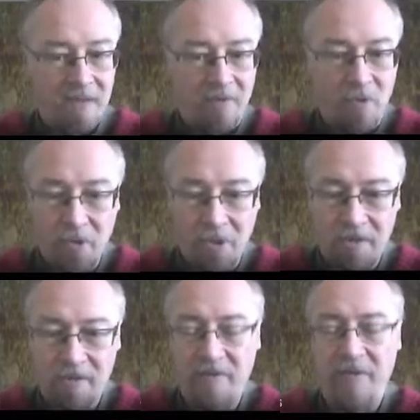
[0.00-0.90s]

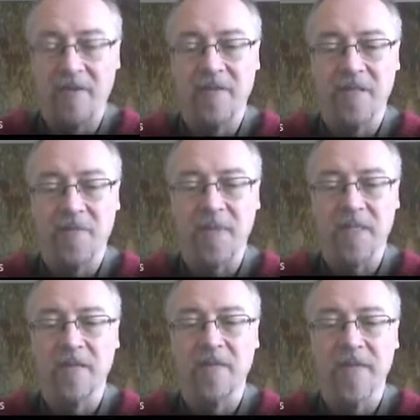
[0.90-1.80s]
author,
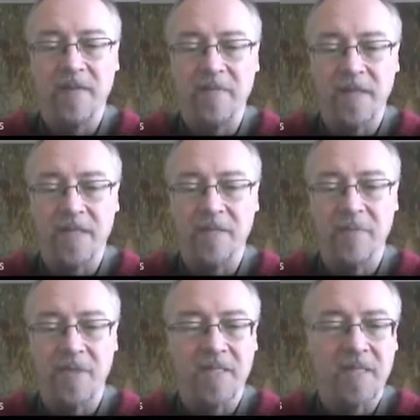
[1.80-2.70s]
especially of non-fiction
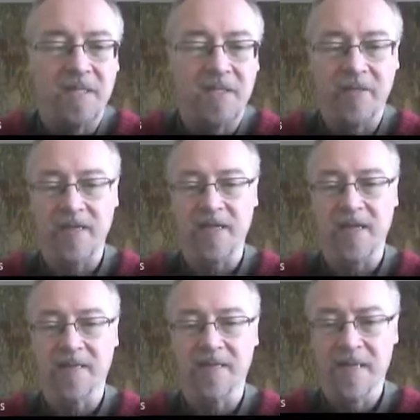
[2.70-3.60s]
books, history,
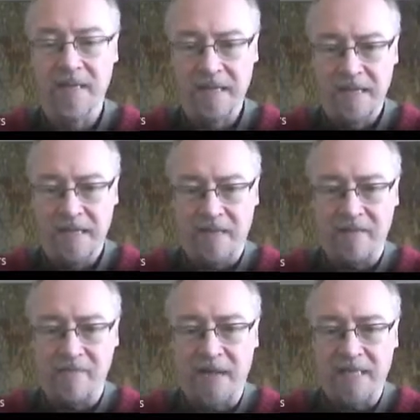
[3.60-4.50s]
and
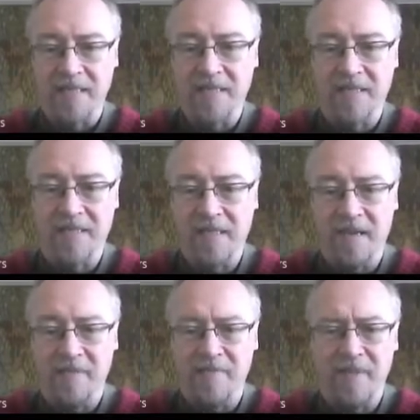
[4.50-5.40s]
other matters.
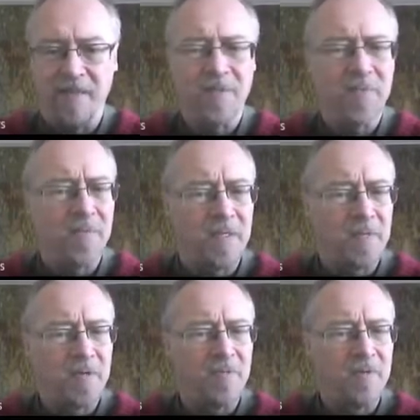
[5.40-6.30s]

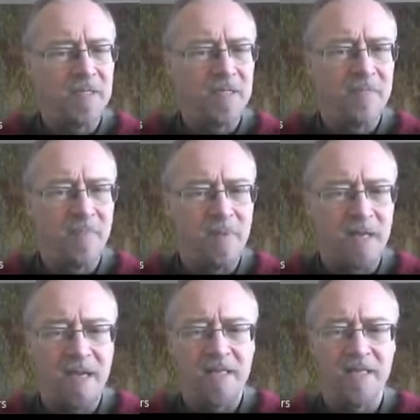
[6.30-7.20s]
These were recent
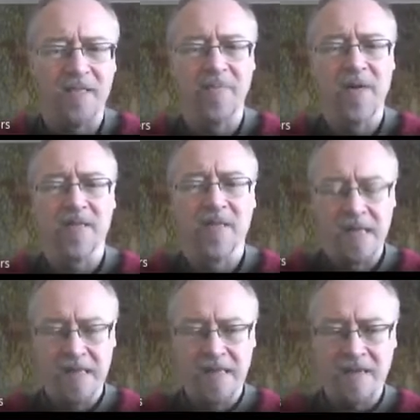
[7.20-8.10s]
publication about
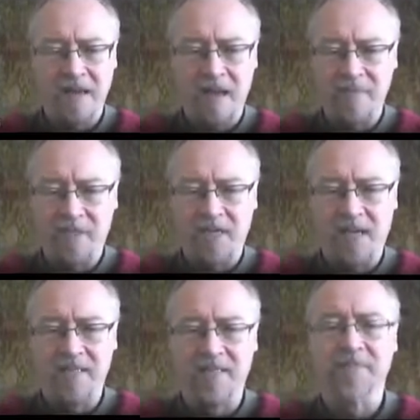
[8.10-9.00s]
climate
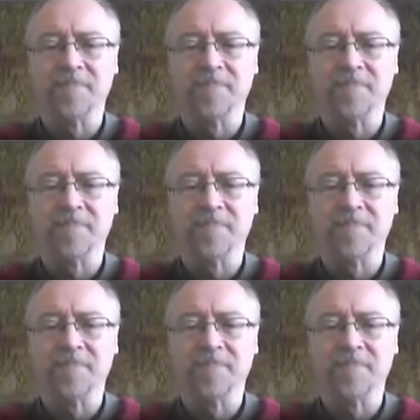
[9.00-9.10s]
change,